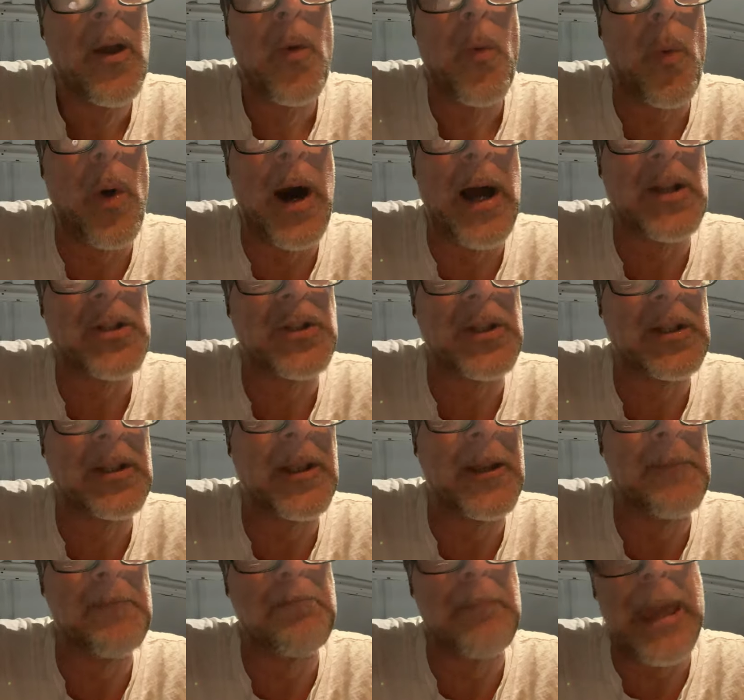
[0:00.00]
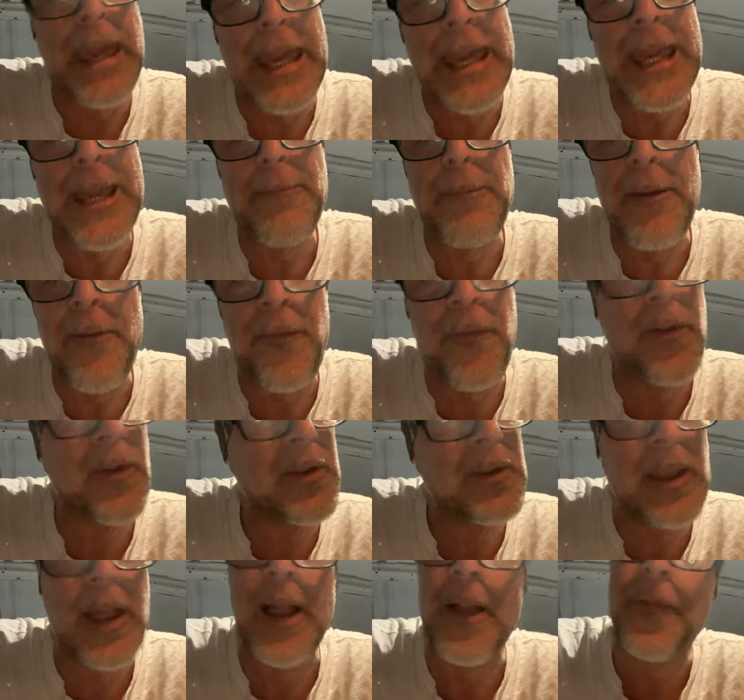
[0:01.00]
washington maybe
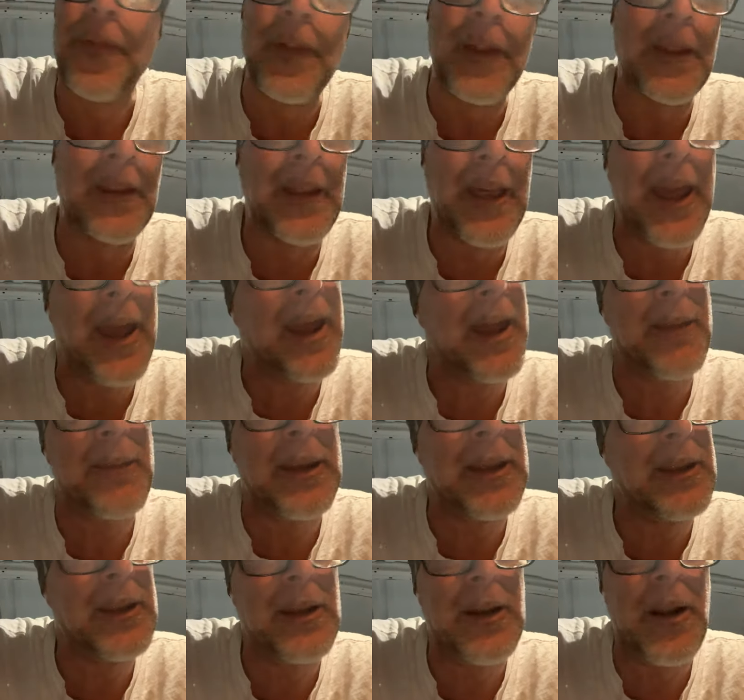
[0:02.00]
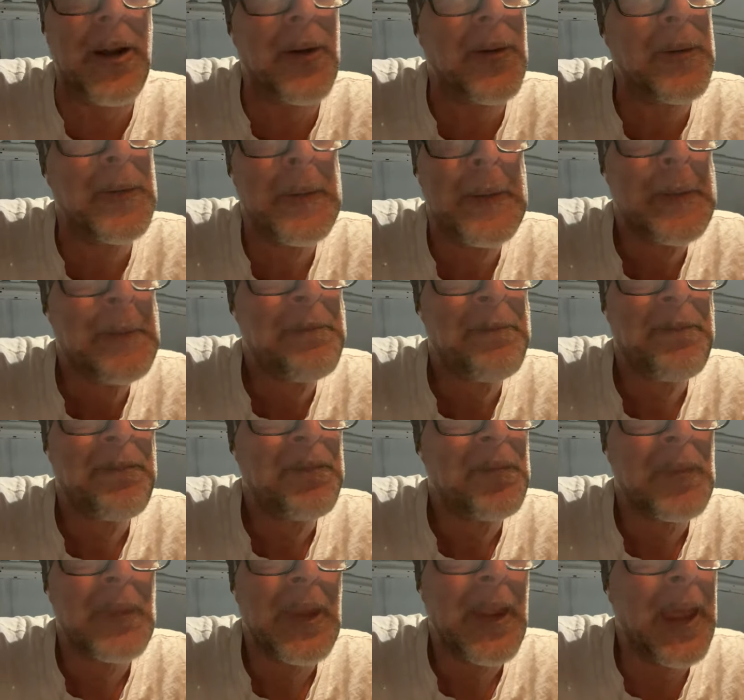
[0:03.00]
philadelphia yeah i mean you know
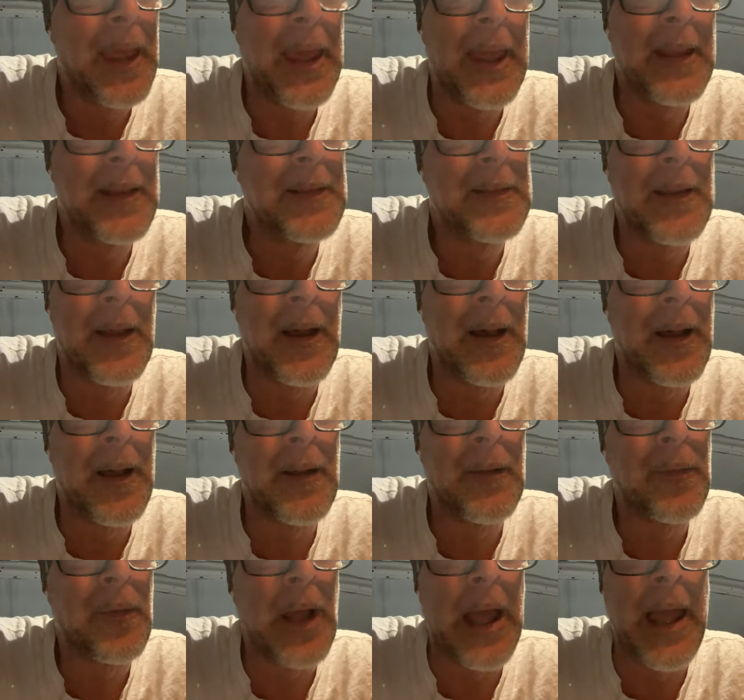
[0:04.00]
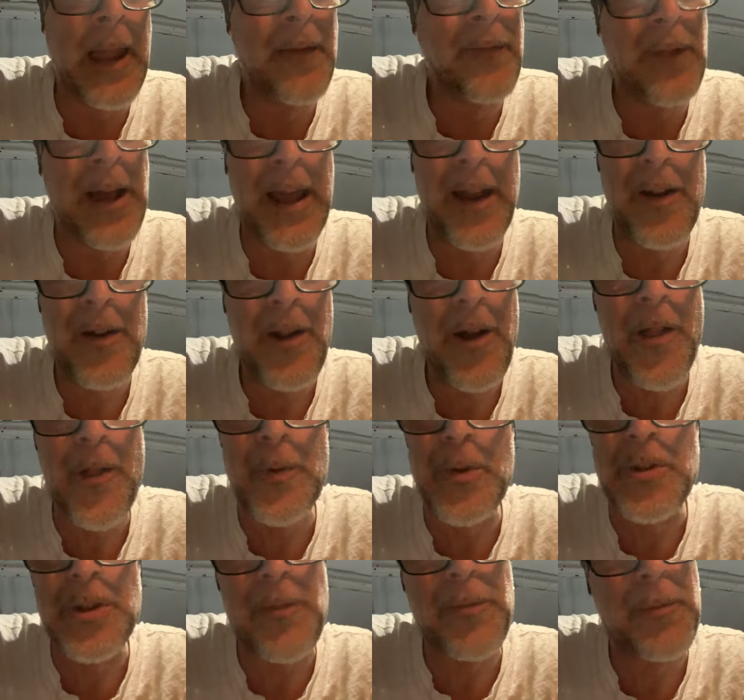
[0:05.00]
and uh, and i don't know there
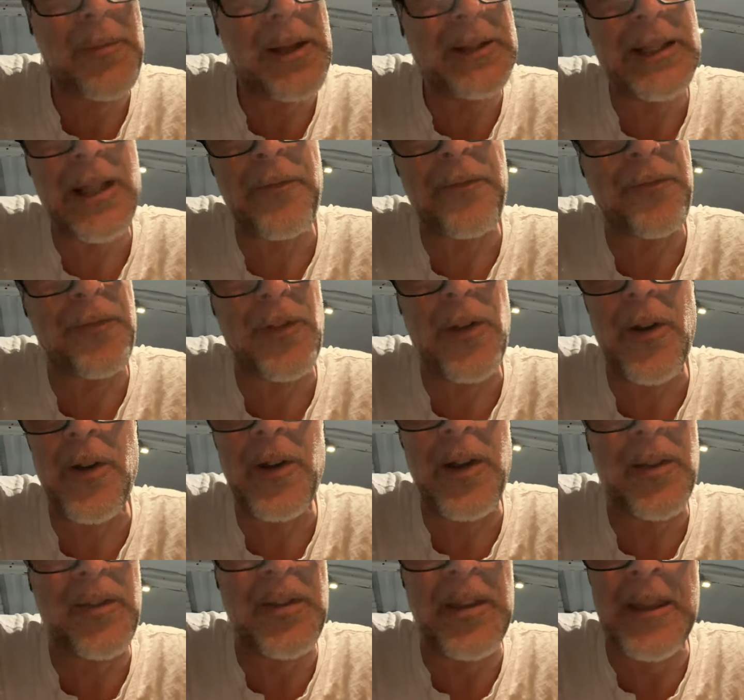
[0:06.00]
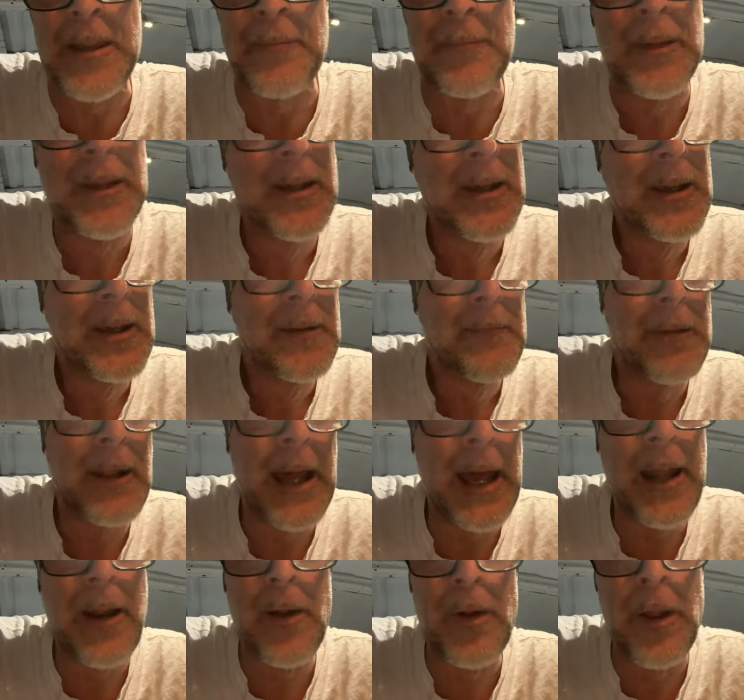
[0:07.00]
was something about that florida team but
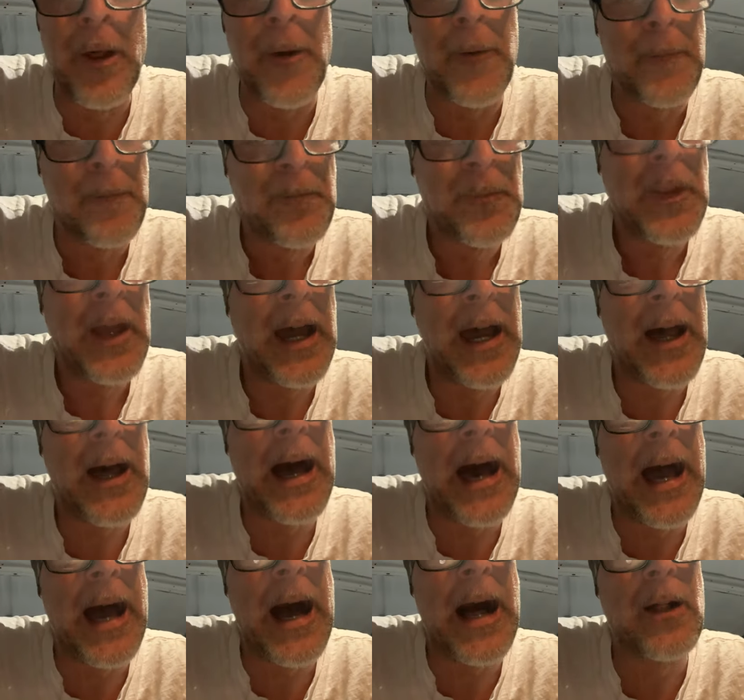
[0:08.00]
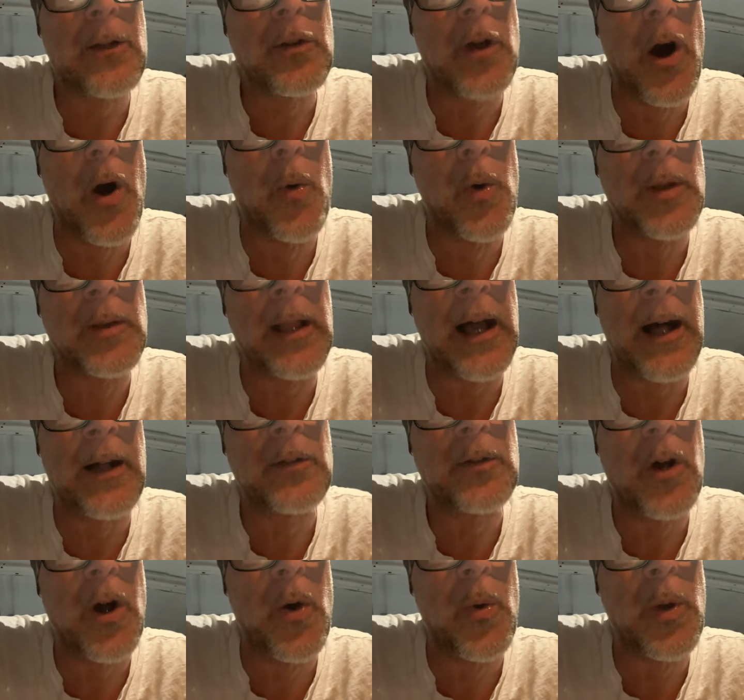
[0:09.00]
i don't know I, will go with i'll
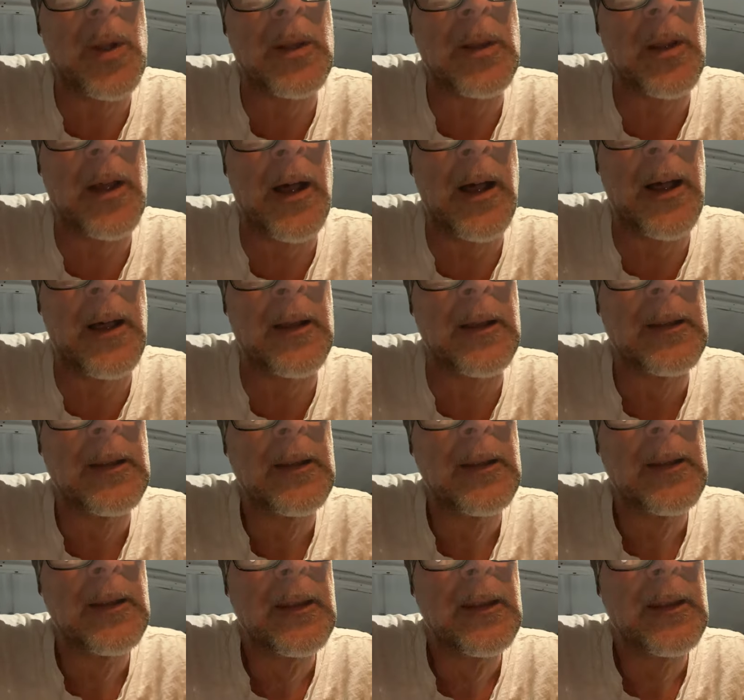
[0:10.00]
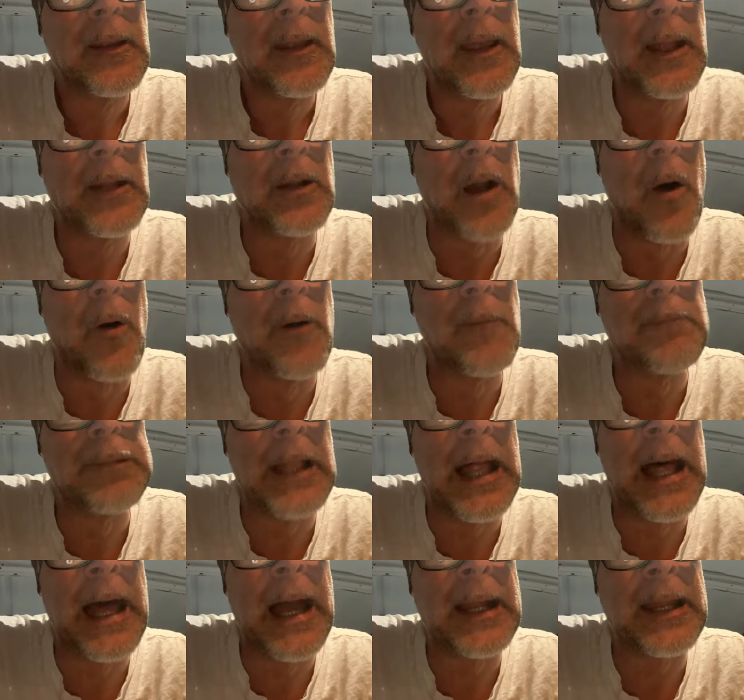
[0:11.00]
go with uh, it going
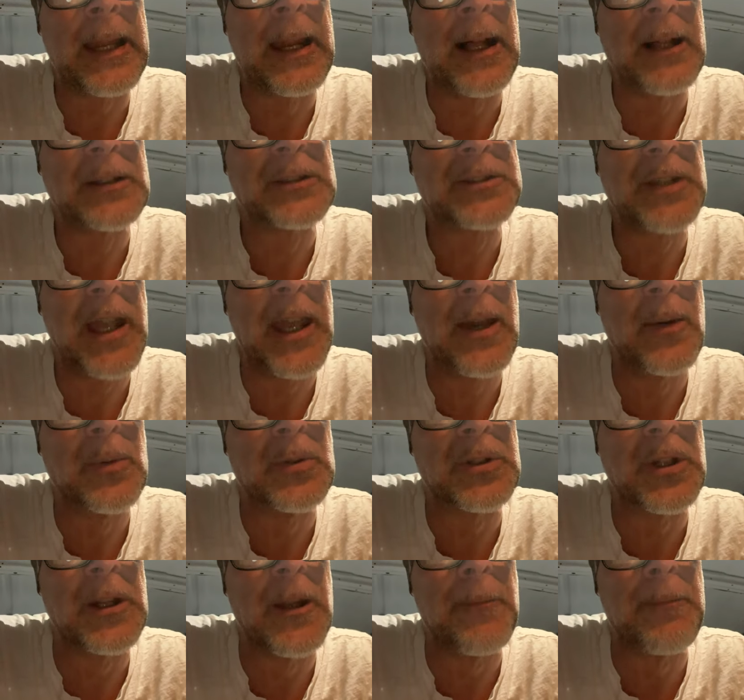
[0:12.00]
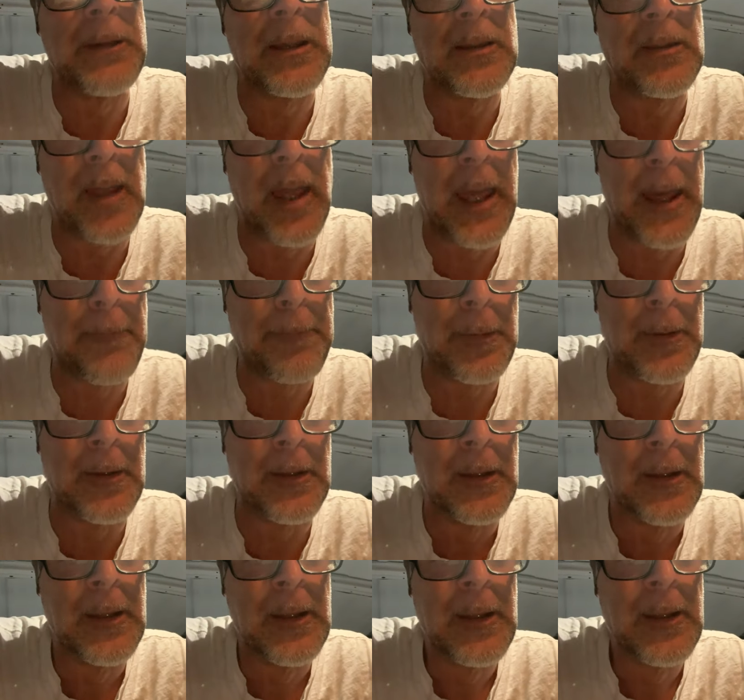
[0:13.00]
black and i'll say it was going to be
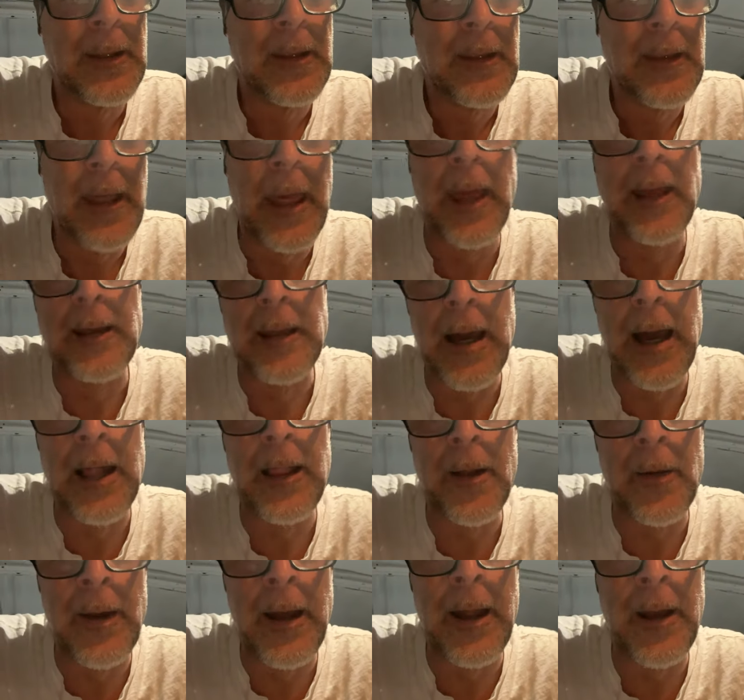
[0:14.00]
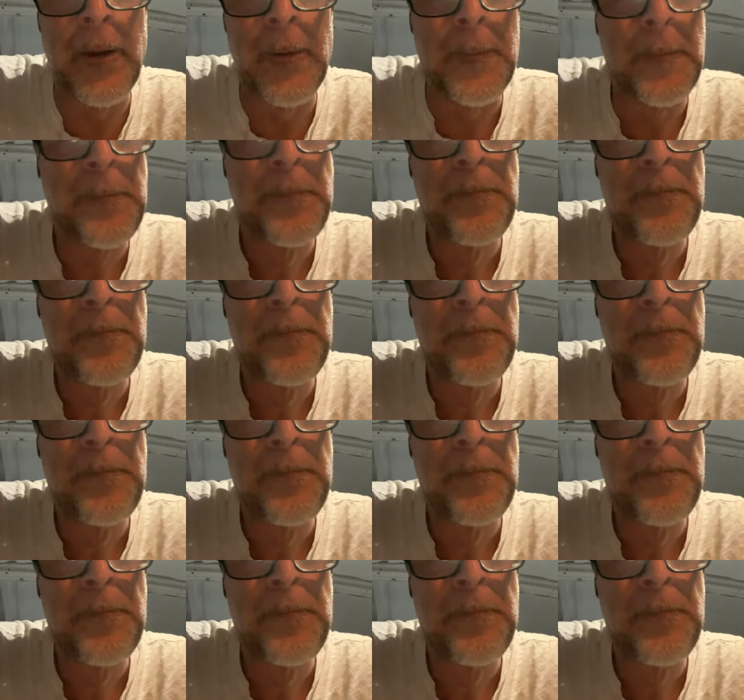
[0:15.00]
tampa and colorado